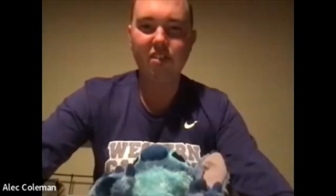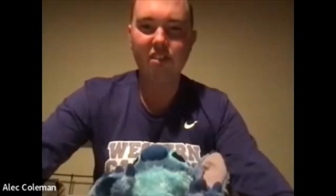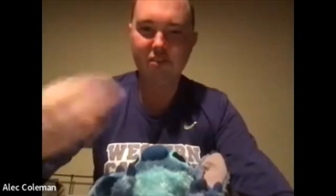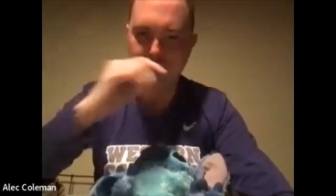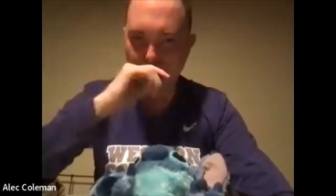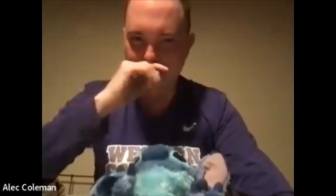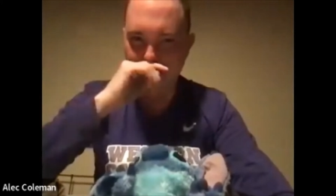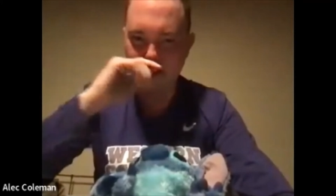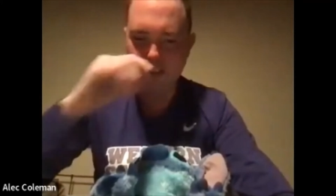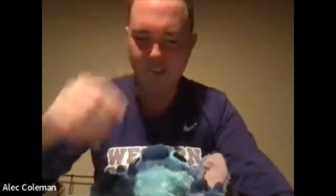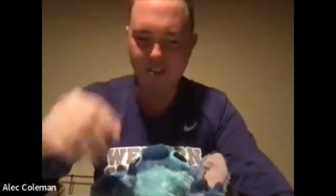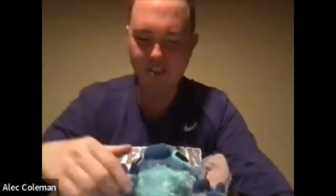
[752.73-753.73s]
be
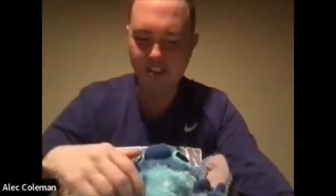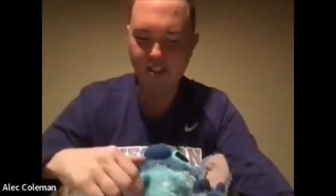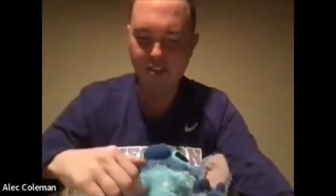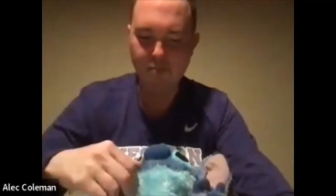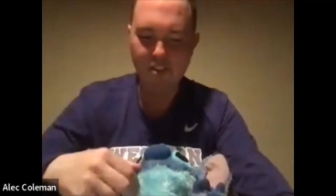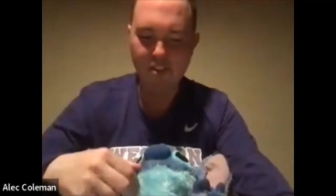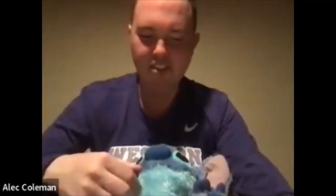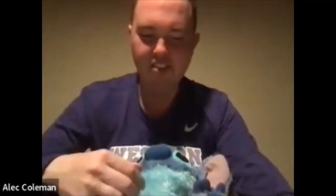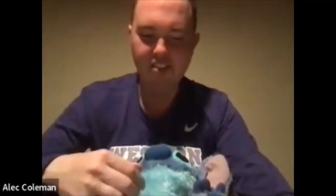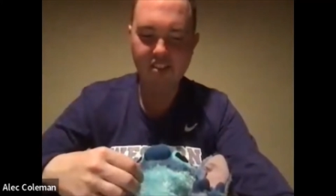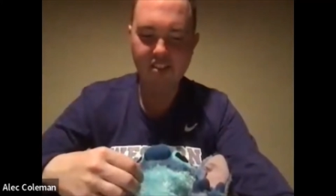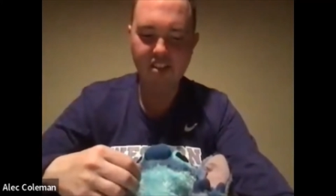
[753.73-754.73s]
4 years in
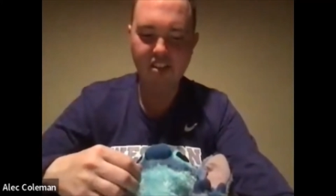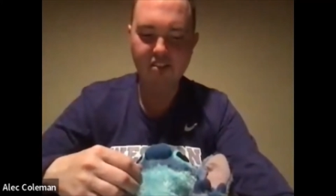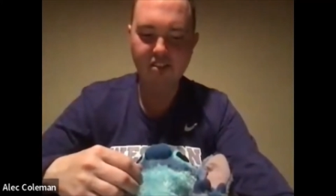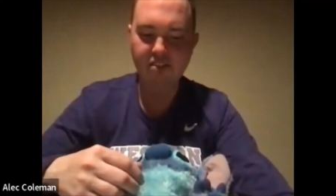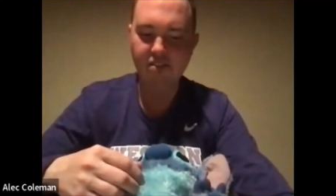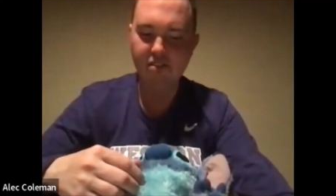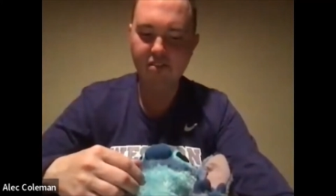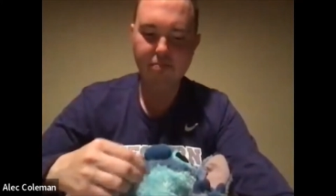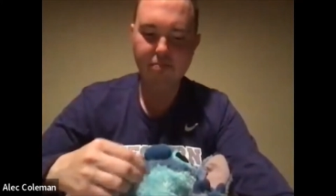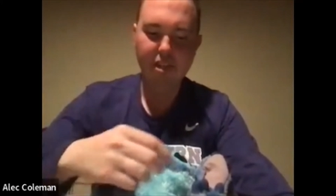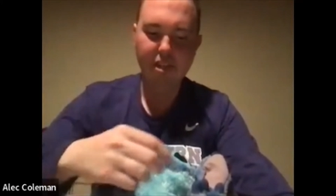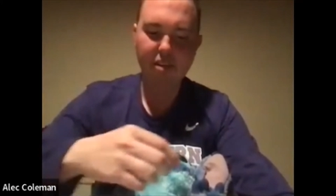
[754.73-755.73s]
the Marines, and then
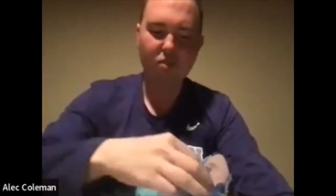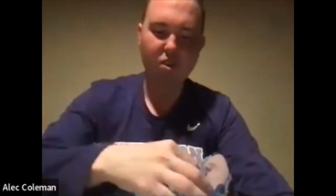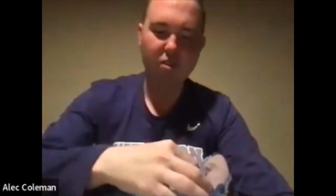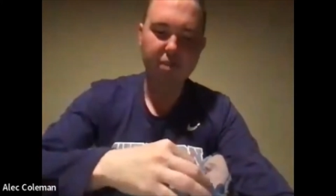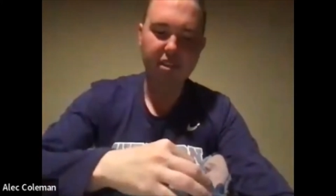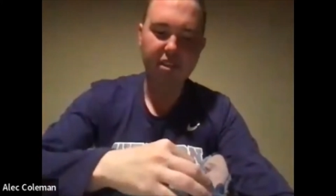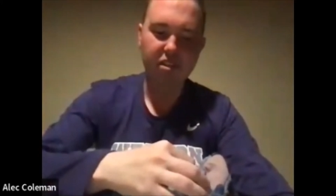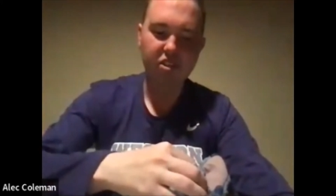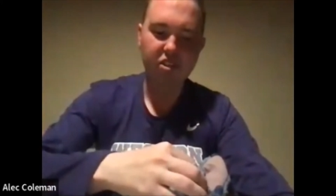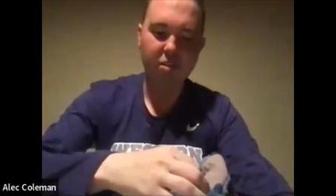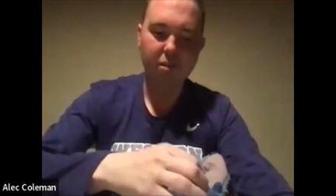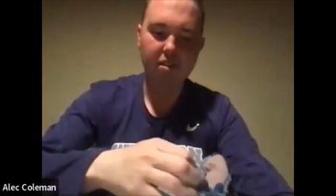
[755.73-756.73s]
I might want
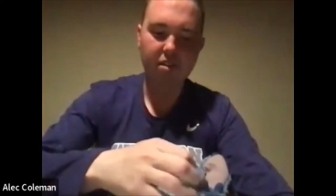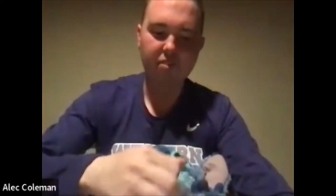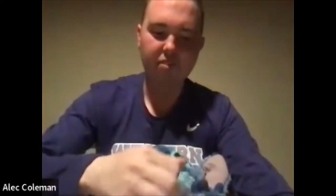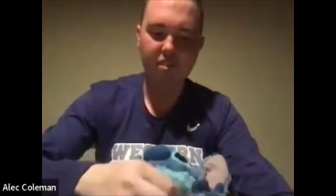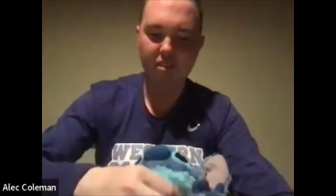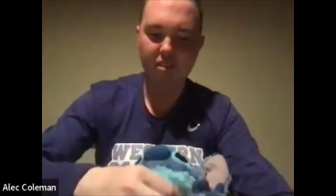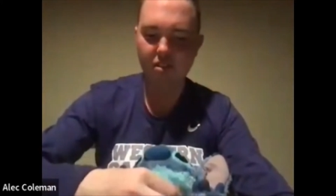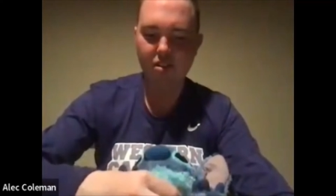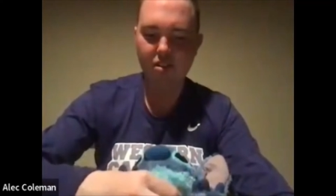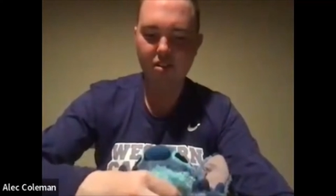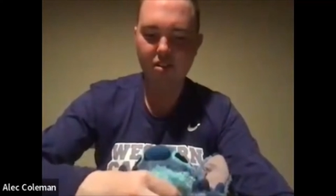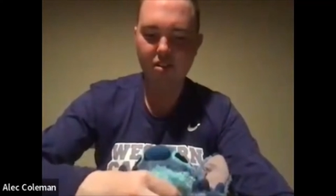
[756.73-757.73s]
to make a job out of
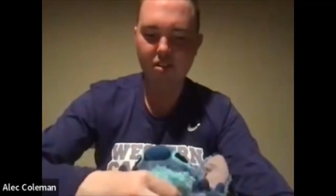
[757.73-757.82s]
it.